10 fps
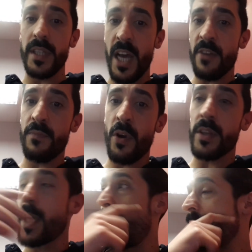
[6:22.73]
the live
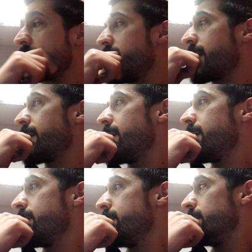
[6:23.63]
broadcasting,
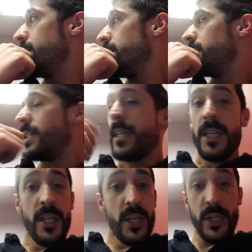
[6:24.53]

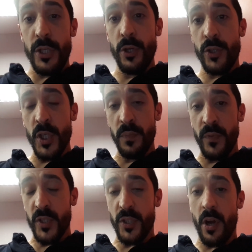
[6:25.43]

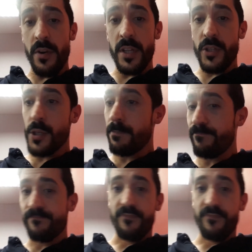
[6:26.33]
YouTube for storage.